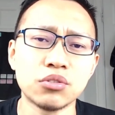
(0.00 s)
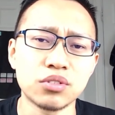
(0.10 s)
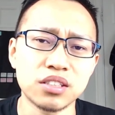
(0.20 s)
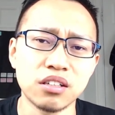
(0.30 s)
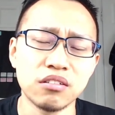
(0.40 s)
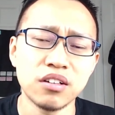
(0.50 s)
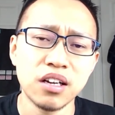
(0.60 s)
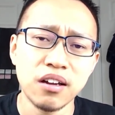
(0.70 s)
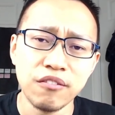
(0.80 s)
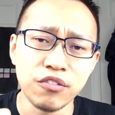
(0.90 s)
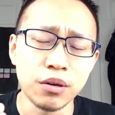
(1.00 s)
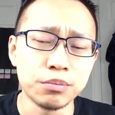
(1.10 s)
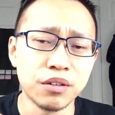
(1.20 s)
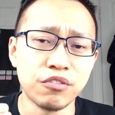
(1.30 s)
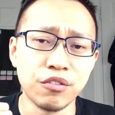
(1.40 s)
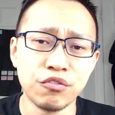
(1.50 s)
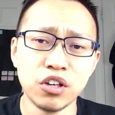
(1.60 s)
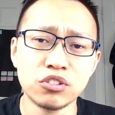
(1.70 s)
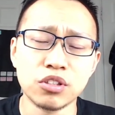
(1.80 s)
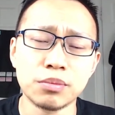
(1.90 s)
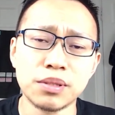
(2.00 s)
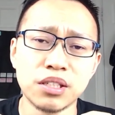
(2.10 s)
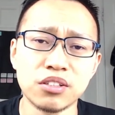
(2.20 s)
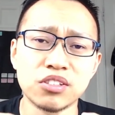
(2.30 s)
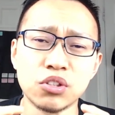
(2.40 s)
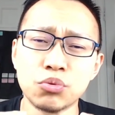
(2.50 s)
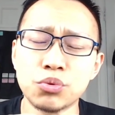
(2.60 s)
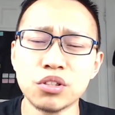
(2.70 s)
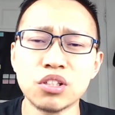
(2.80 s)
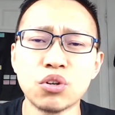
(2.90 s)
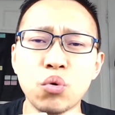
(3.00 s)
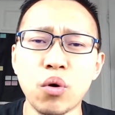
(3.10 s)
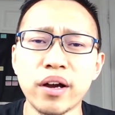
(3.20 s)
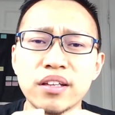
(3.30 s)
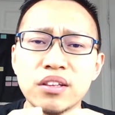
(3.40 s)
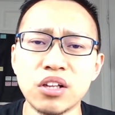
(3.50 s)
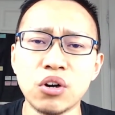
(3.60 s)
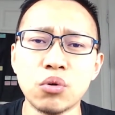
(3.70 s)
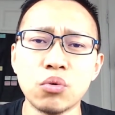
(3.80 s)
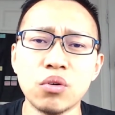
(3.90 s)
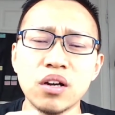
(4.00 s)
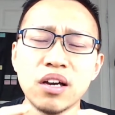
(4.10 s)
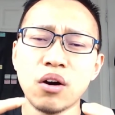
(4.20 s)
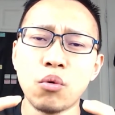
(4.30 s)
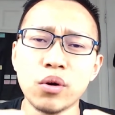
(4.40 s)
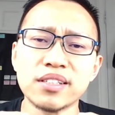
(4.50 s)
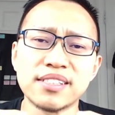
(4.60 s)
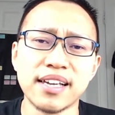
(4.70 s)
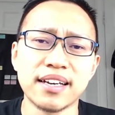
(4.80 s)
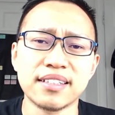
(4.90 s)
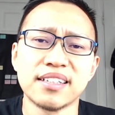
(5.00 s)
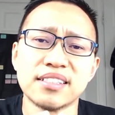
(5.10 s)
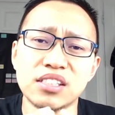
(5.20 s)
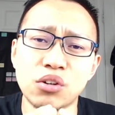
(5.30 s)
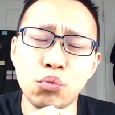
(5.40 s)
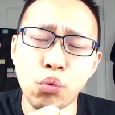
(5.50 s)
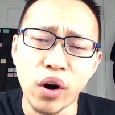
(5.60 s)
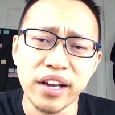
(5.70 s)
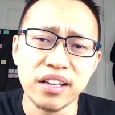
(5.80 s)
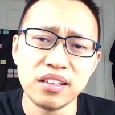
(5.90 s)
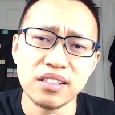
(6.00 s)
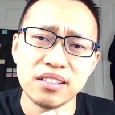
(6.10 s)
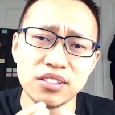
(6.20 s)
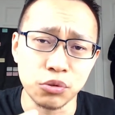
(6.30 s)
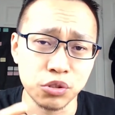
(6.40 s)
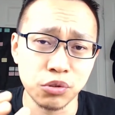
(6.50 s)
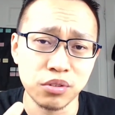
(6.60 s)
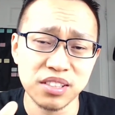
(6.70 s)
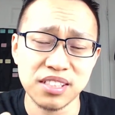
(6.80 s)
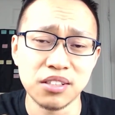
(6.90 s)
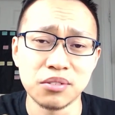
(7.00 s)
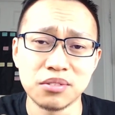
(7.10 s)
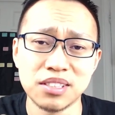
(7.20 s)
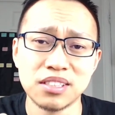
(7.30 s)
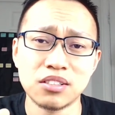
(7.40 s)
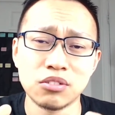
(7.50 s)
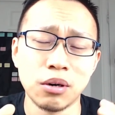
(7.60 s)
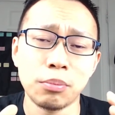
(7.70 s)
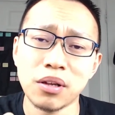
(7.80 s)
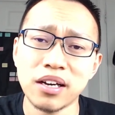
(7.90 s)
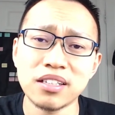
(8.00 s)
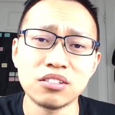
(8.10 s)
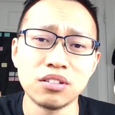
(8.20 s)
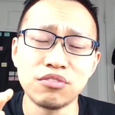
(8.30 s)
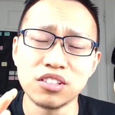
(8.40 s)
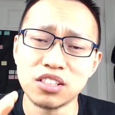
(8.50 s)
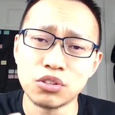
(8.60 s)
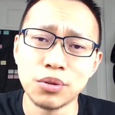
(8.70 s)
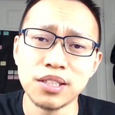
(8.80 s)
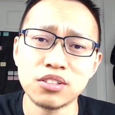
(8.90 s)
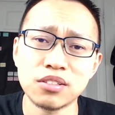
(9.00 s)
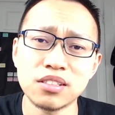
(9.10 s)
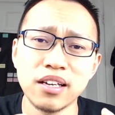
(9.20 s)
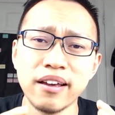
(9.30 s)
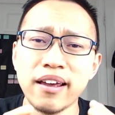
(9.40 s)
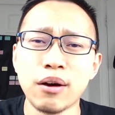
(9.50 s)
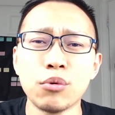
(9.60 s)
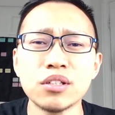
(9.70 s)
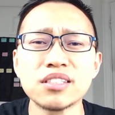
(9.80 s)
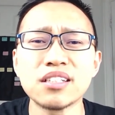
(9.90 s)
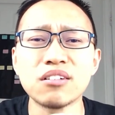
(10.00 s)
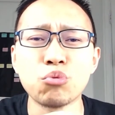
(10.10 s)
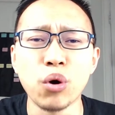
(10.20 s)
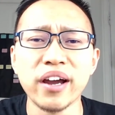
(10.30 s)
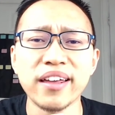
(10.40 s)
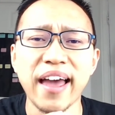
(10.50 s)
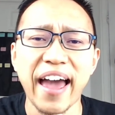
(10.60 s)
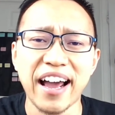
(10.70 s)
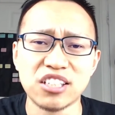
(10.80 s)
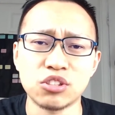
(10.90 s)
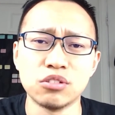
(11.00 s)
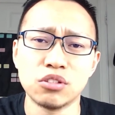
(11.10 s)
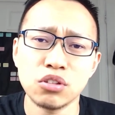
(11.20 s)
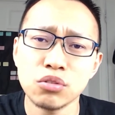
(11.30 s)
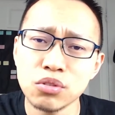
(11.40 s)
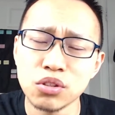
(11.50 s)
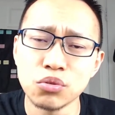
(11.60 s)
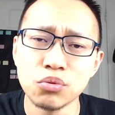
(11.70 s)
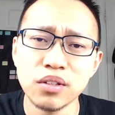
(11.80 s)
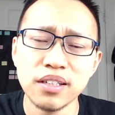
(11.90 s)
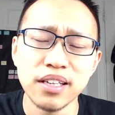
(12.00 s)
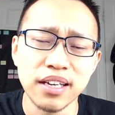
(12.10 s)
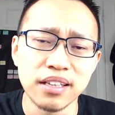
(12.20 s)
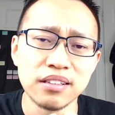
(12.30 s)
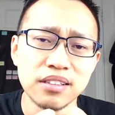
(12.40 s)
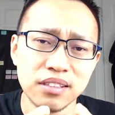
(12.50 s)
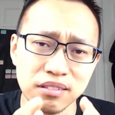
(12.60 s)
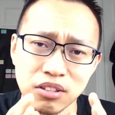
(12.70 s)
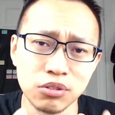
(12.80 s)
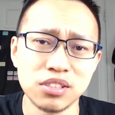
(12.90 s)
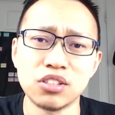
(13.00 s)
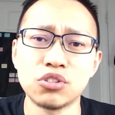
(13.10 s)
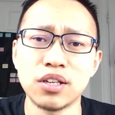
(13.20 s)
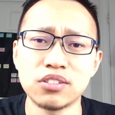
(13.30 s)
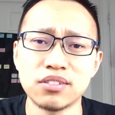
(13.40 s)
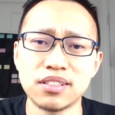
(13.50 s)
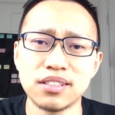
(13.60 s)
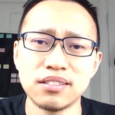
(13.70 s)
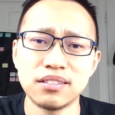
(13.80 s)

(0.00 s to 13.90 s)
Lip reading: yourself from different friendships because you don't really quite know what exactly is the right social skills to apply to different situations and what is the right action to do in those situations.